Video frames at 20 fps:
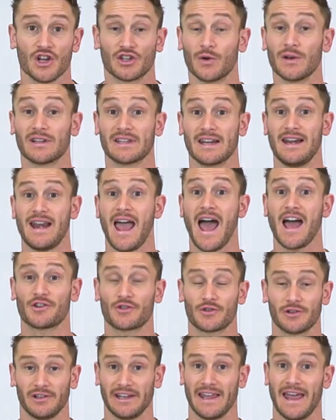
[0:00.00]
So it's
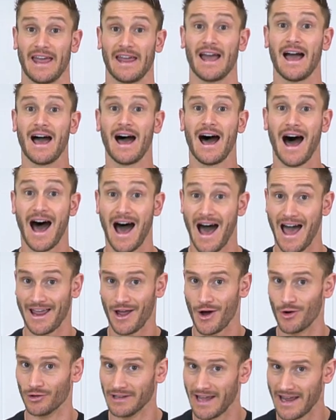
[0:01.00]
naturally a
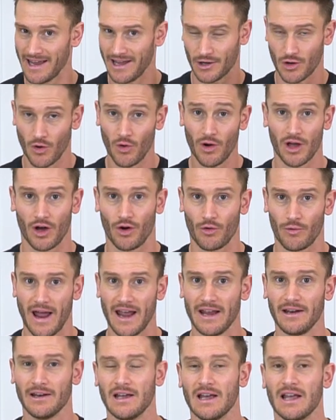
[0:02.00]
high oleic oil,
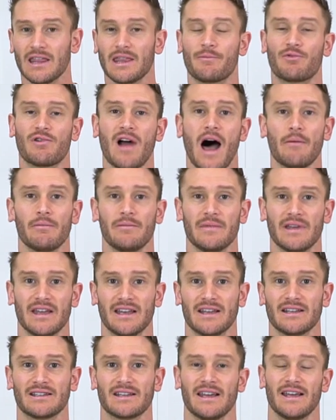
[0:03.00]
right? The problem
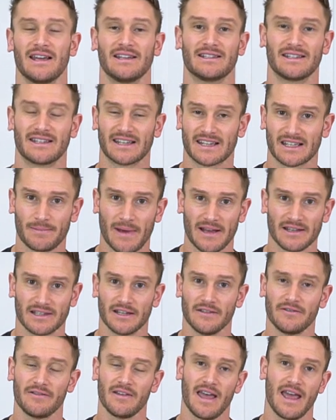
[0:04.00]
is, is it's
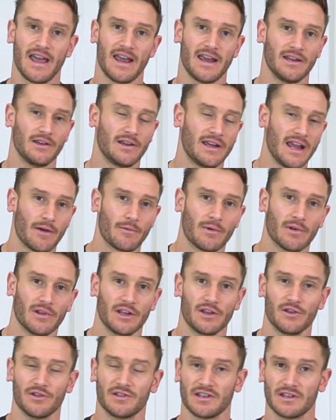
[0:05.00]
expensive and you can't
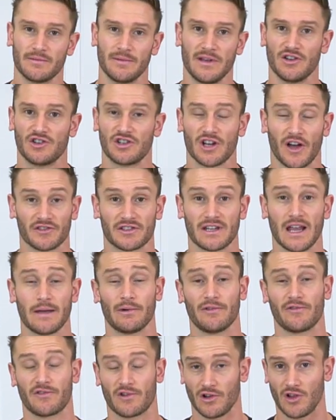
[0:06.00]
really use it to be shelf
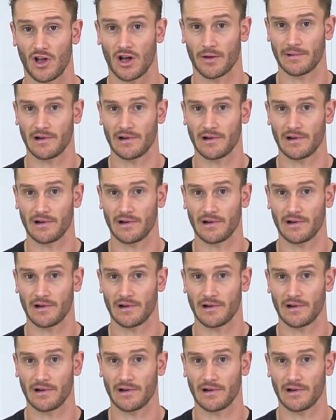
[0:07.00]
stable for a long